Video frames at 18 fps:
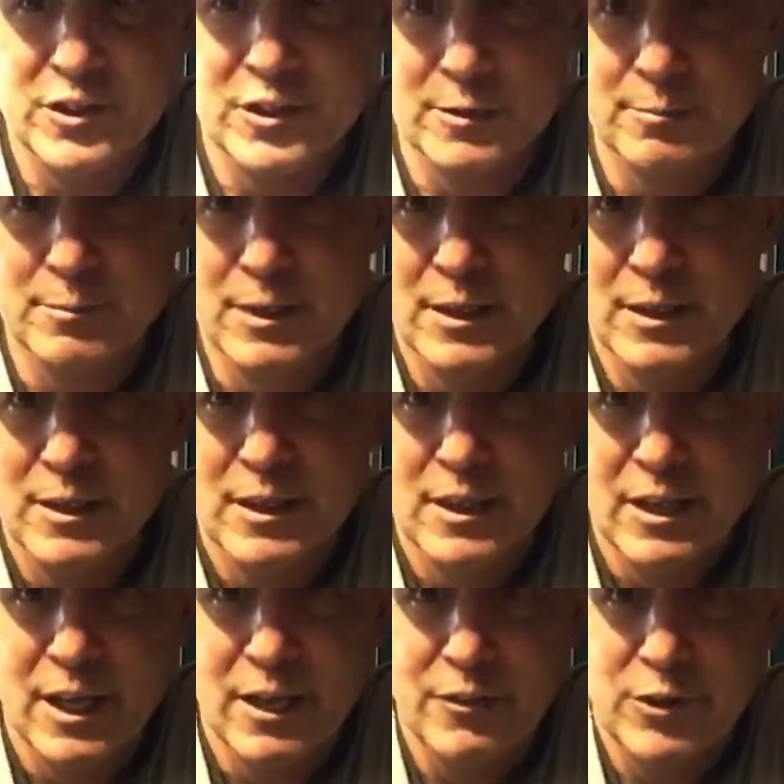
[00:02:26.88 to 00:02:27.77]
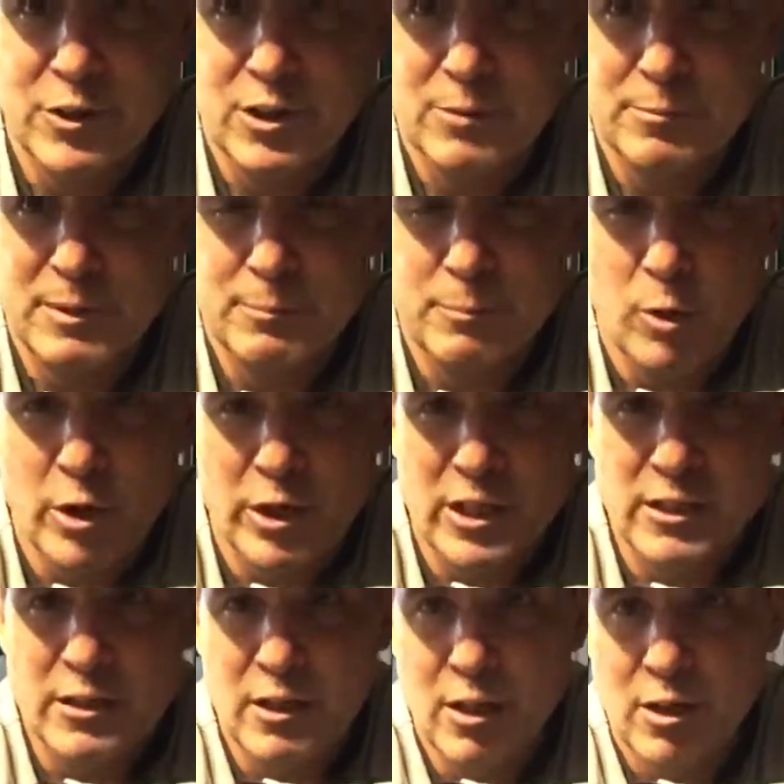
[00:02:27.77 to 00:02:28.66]
them. And they're going to be
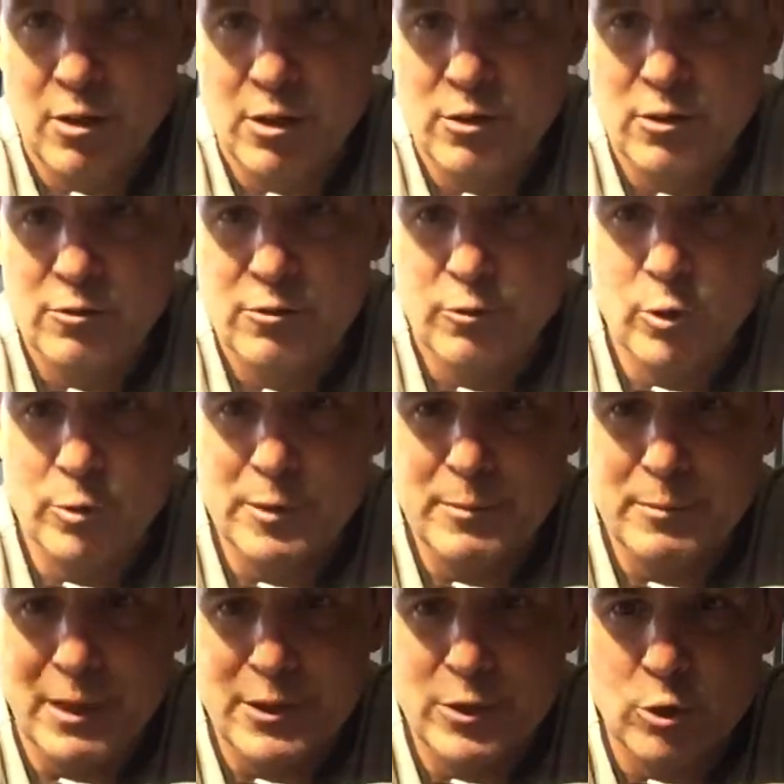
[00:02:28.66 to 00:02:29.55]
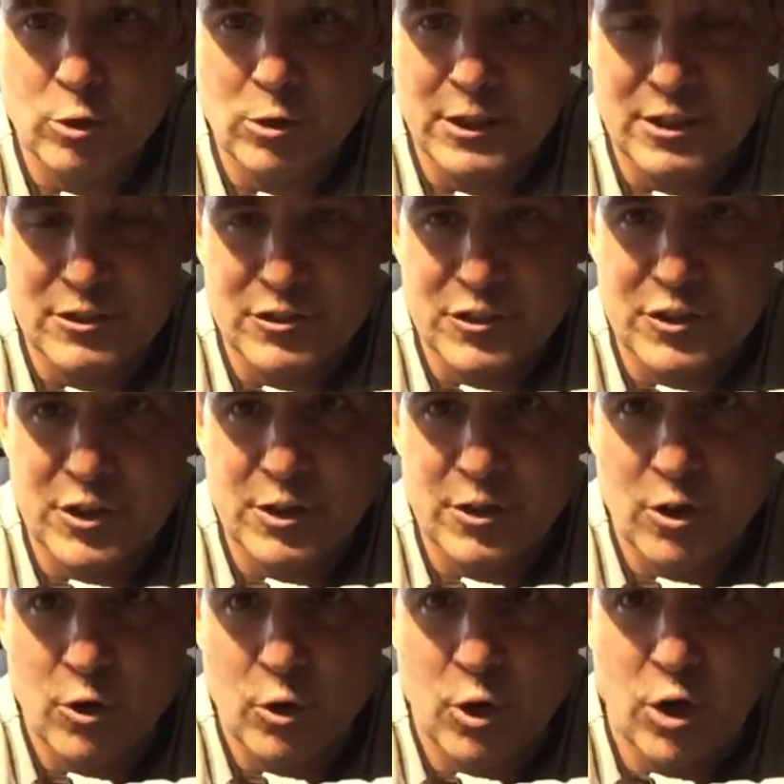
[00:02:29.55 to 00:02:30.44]
forming my nucleus.
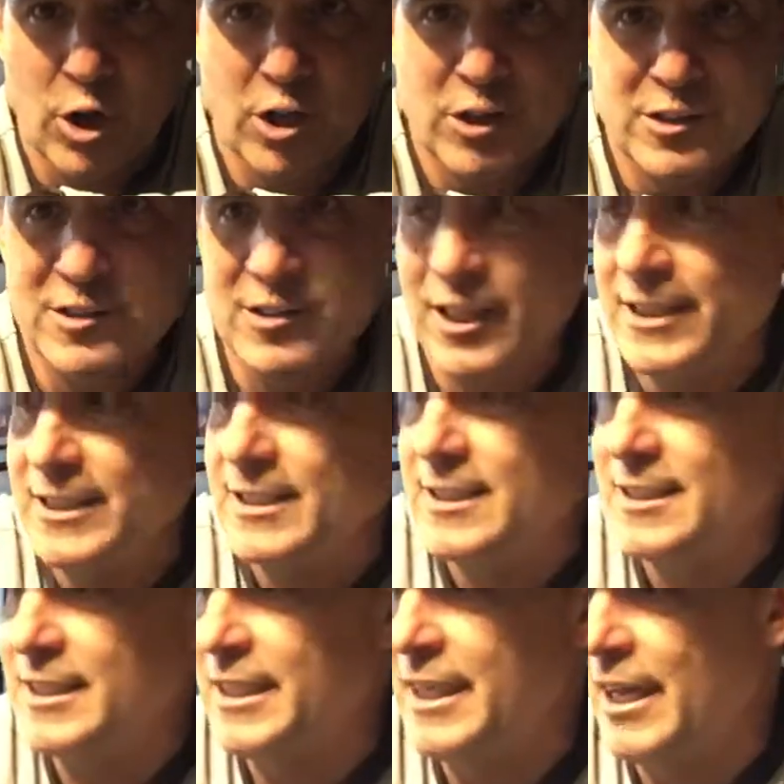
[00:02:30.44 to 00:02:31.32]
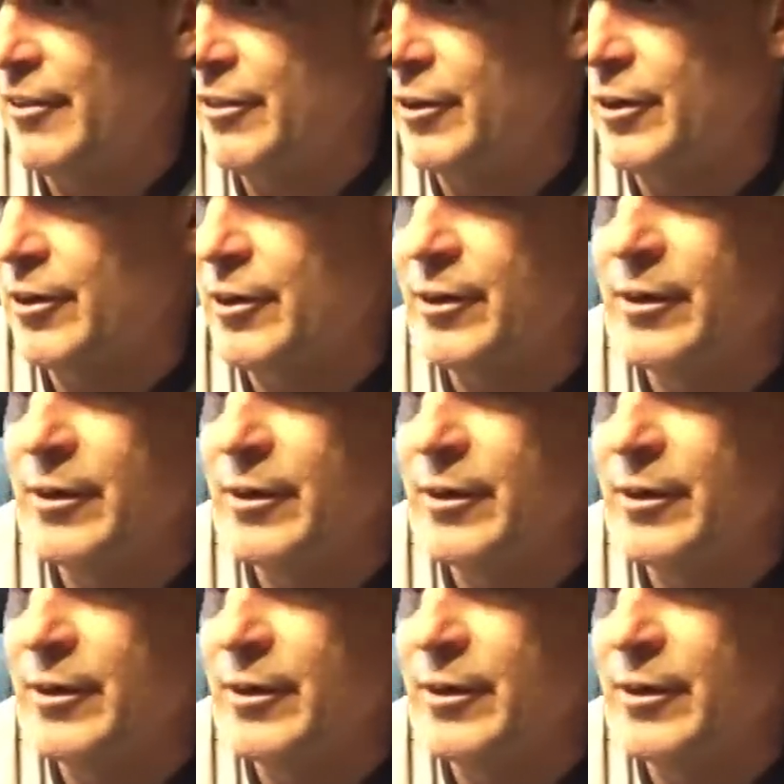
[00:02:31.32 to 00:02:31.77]
They're all tight together.